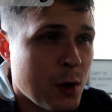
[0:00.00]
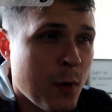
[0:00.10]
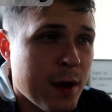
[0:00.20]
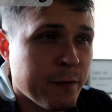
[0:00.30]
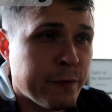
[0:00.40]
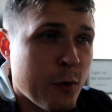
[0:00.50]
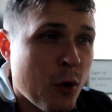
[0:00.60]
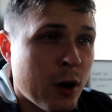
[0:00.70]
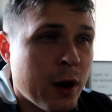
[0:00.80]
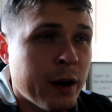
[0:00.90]
I went
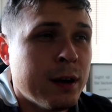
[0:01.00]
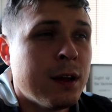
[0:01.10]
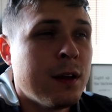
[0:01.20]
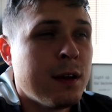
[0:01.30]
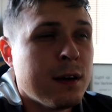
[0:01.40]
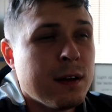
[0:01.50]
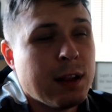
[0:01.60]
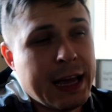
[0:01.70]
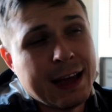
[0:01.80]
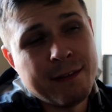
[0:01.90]
for
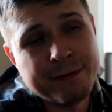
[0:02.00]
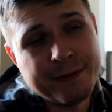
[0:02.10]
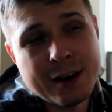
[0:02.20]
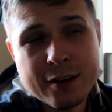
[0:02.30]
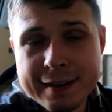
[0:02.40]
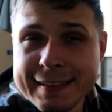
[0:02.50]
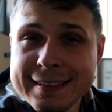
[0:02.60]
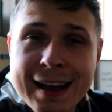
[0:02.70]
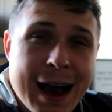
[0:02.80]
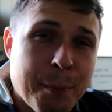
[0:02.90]
like a very
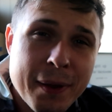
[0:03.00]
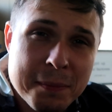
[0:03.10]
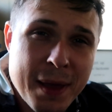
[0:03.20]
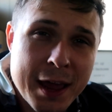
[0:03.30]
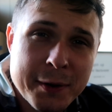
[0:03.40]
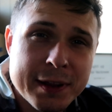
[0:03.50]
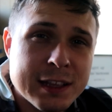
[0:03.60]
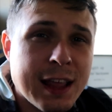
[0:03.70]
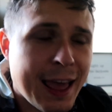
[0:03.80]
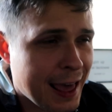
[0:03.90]
top-end
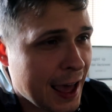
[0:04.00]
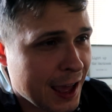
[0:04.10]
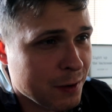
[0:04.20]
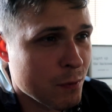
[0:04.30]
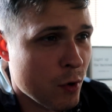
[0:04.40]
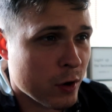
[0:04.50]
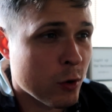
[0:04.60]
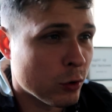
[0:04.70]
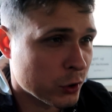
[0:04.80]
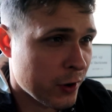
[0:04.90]
battery that had more
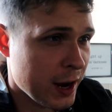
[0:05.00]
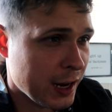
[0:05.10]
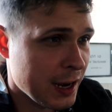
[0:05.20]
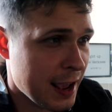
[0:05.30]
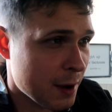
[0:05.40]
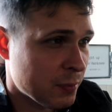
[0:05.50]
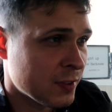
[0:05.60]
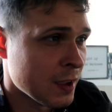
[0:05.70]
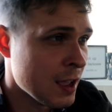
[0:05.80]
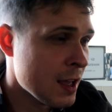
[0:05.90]
cold cranking
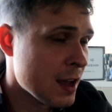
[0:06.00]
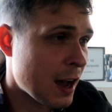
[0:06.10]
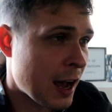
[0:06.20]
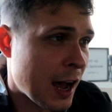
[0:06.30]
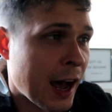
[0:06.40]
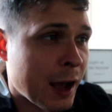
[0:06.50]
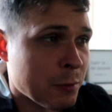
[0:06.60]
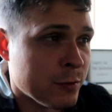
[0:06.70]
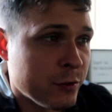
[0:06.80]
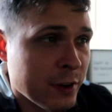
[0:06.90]
amps,
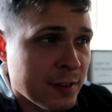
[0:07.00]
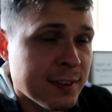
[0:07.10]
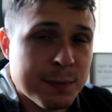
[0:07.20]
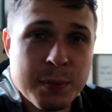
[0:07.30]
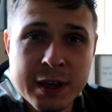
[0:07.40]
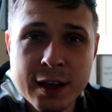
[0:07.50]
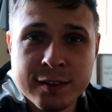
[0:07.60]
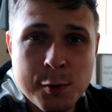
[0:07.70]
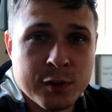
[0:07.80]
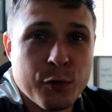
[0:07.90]
just
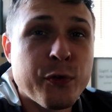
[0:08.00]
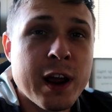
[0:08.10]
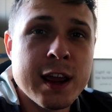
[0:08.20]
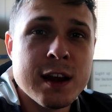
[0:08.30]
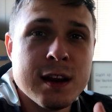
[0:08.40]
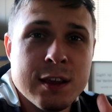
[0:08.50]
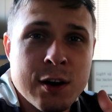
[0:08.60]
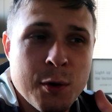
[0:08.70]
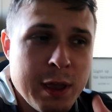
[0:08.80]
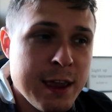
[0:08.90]
because I was afraid, you
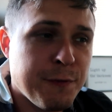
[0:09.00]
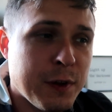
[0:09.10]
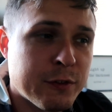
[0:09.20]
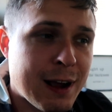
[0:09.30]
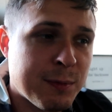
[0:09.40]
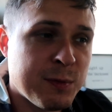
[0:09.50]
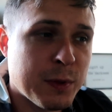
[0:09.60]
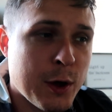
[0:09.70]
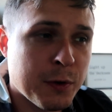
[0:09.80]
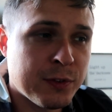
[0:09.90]
know, if it drops
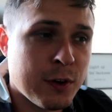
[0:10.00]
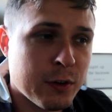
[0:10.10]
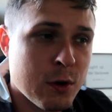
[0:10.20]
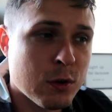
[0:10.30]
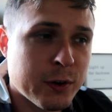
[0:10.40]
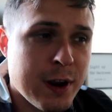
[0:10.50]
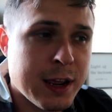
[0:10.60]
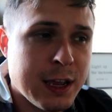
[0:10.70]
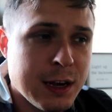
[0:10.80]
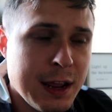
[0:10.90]
below a certain cold
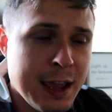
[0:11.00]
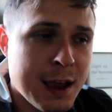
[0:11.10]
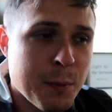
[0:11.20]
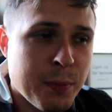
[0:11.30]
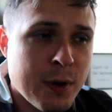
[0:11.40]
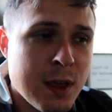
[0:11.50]
cranking amp,